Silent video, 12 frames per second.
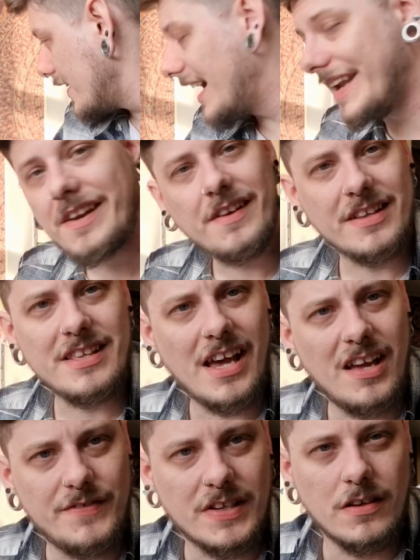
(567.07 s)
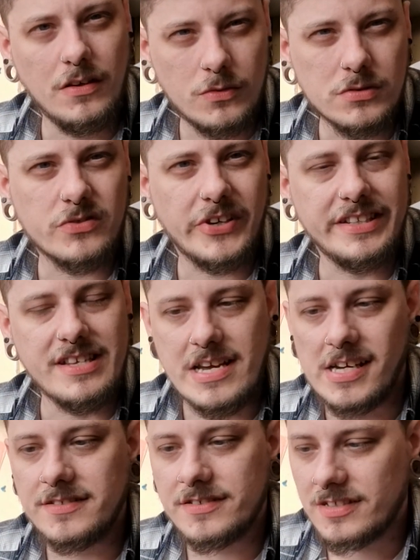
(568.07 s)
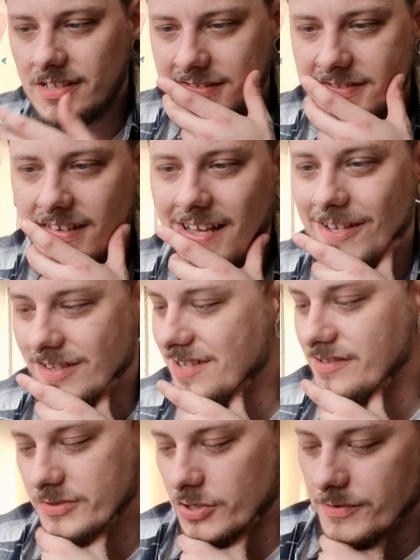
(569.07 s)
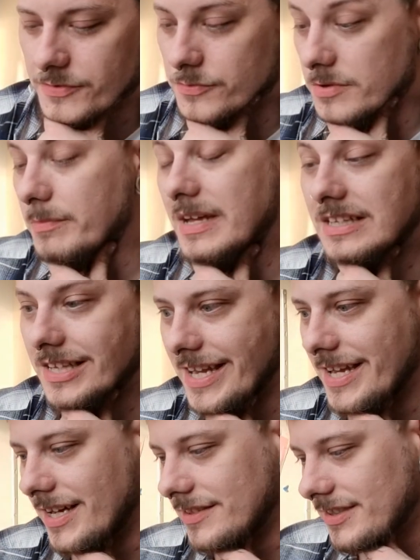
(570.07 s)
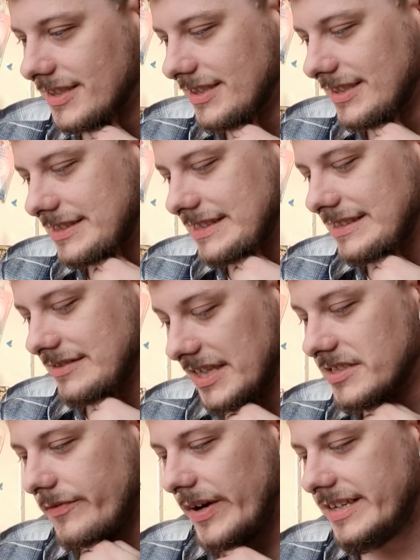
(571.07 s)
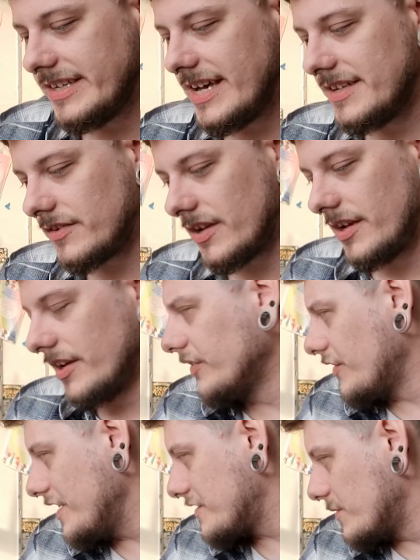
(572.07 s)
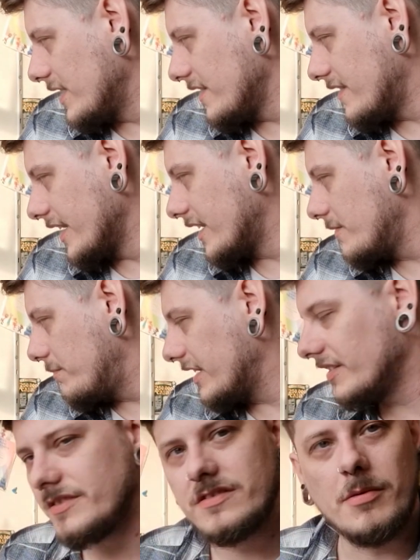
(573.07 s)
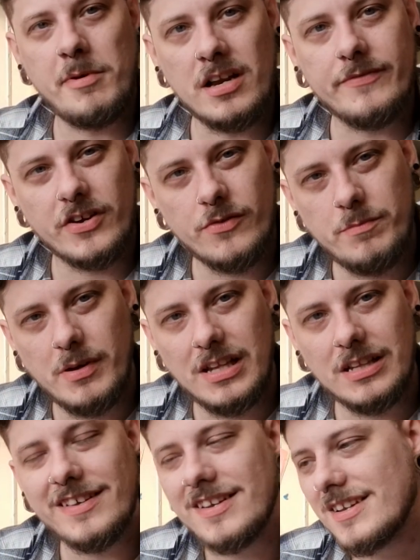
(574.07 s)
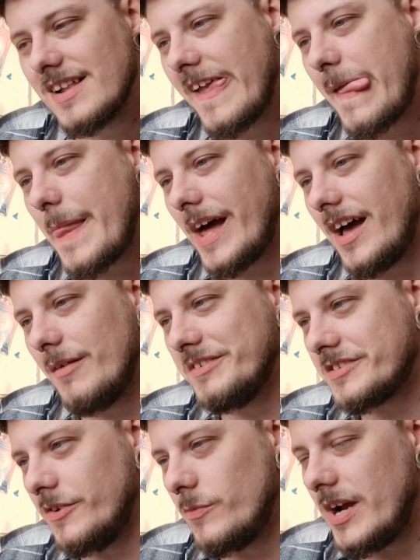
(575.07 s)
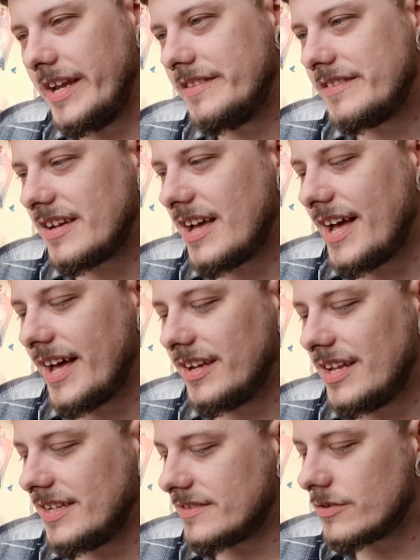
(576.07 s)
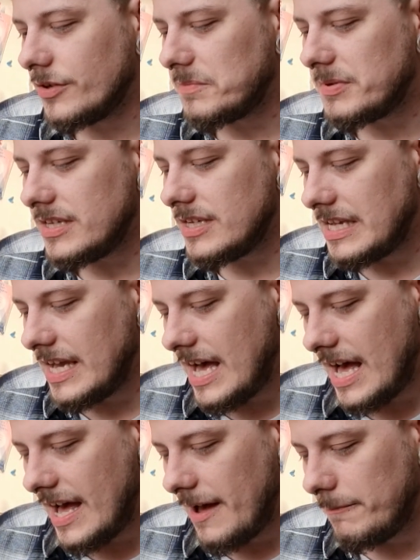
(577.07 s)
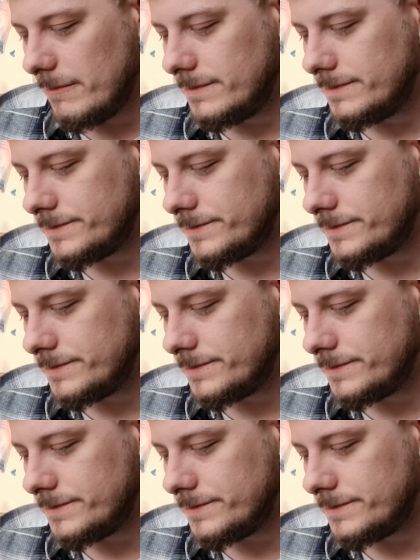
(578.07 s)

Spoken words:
And yeah, I've had loads of ideas, because as I was going through the build, I had tons of ideas. So this one, I think, because it's not part of a group build, it's going to wait, and it's going to be... I'm